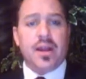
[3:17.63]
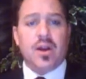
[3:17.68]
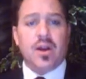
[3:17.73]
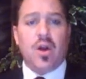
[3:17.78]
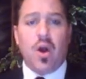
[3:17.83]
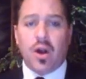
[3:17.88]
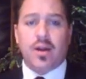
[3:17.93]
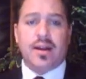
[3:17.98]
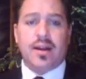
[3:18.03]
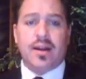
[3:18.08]

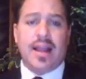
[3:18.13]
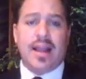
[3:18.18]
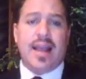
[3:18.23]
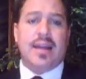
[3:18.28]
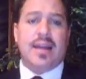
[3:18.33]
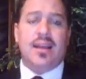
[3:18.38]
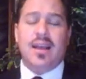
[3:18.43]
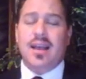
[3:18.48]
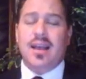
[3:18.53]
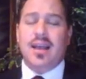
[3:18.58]
their
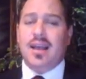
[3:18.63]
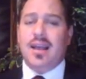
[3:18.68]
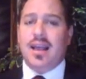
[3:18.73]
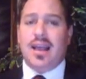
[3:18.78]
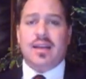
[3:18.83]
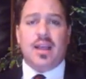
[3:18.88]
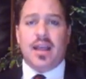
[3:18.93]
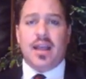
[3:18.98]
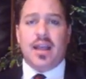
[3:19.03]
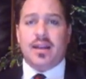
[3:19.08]
heart
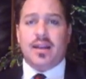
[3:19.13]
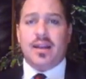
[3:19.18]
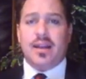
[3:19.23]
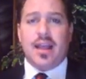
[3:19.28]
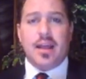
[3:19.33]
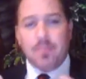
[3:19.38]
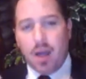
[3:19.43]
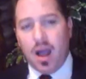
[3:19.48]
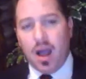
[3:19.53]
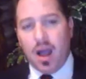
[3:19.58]

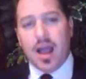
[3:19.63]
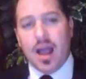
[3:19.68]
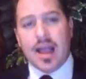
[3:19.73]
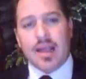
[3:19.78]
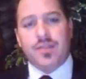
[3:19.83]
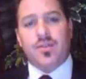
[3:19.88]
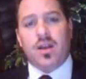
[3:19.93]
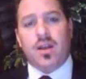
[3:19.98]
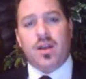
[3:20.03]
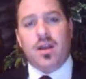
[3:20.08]
and
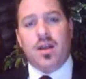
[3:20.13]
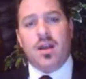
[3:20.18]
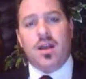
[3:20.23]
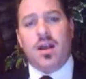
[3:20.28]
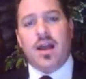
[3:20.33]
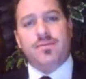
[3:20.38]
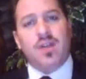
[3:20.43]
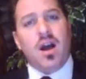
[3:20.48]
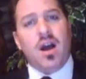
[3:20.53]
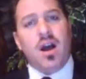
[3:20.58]
minds
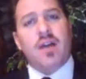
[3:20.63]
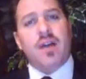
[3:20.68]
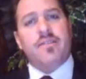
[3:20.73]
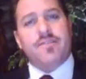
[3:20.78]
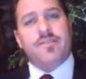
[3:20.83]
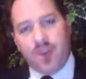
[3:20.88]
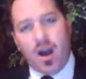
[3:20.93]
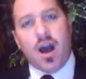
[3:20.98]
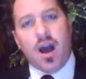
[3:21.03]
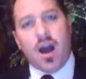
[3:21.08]
have
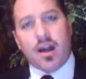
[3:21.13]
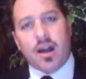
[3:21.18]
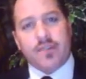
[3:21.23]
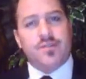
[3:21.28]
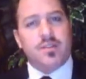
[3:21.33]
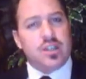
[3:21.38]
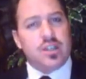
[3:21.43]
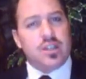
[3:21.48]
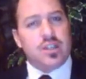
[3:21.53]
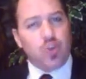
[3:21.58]
not
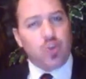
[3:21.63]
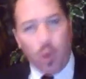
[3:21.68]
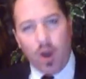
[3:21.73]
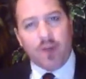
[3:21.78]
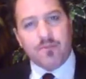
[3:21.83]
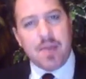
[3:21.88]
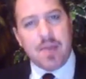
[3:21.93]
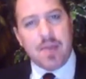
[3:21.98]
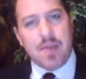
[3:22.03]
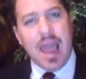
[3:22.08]
fought for the
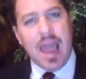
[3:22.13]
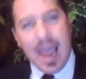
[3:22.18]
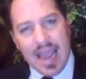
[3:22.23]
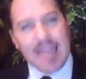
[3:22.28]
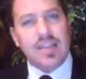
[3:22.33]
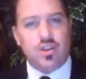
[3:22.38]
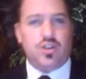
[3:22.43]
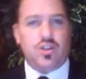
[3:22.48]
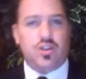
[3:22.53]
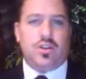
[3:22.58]
12
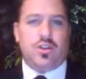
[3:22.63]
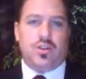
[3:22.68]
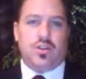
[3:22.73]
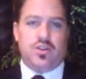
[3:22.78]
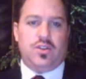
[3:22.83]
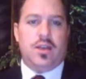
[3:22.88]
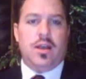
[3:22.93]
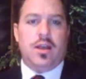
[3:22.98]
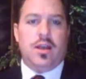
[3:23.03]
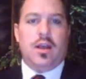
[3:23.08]

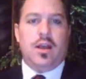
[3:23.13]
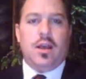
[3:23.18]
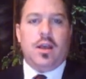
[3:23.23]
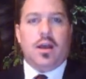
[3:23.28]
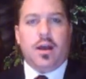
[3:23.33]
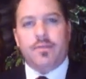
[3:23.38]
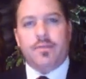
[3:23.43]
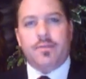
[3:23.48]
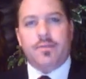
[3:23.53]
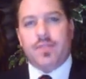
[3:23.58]
pages
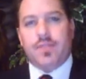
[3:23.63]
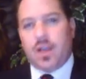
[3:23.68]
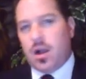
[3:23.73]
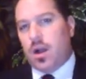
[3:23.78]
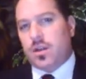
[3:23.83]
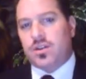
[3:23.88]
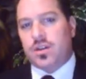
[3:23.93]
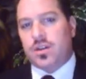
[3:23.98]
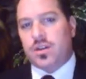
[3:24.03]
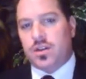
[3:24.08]
of
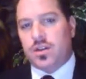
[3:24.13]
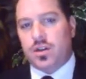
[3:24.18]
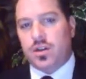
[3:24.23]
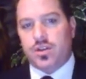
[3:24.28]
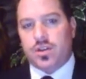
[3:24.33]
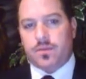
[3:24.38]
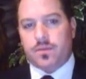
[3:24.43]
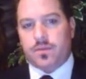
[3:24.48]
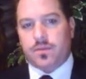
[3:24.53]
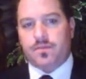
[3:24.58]
the
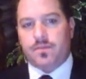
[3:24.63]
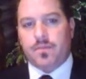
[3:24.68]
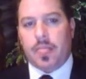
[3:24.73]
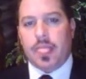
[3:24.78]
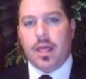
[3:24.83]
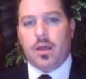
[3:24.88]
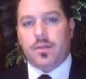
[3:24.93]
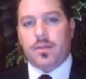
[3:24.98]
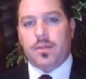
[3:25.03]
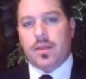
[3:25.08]

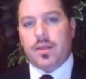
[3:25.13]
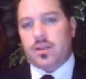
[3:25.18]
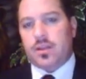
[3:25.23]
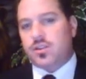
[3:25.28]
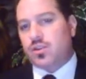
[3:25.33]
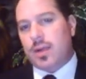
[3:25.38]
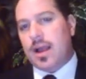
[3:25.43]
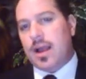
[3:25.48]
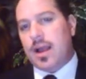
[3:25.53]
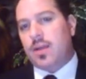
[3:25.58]
Constitution
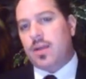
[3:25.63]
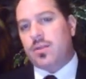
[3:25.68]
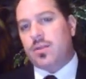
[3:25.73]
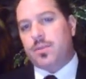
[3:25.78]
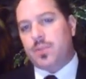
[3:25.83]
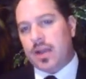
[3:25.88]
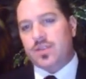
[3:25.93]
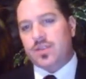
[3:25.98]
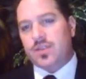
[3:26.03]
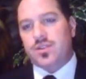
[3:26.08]
that
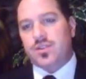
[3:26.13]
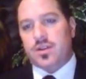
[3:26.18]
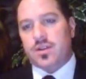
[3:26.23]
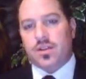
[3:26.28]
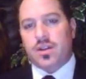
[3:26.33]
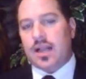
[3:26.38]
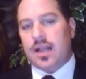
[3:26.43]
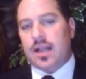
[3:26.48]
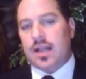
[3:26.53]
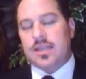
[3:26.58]
surround the
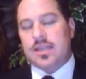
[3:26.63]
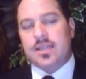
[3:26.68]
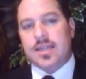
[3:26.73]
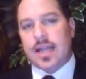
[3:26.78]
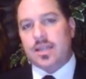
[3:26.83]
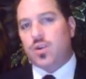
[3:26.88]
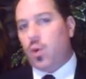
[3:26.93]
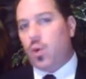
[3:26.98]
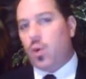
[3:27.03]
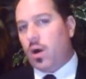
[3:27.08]
President of the United
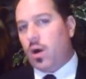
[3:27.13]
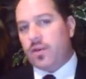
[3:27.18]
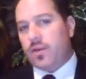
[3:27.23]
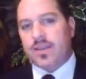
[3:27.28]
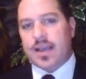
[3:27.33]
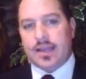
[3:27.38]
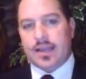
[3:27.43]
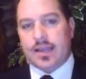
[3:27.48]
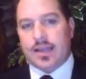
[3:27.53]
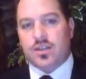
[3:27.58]
States
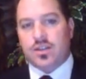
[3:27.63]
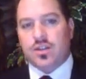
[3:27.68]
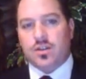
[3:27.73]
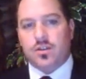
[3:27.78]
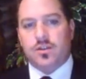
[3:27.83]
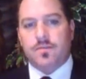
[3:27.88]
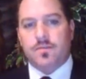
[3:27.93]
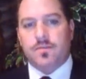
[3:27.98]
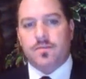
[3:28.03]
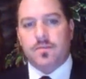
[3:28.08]

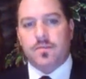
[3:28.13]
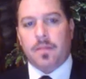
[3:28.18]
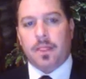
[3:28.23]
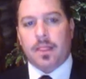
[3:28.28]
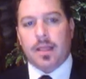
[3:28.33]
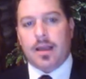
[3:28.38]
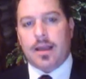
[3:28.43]
qualifications.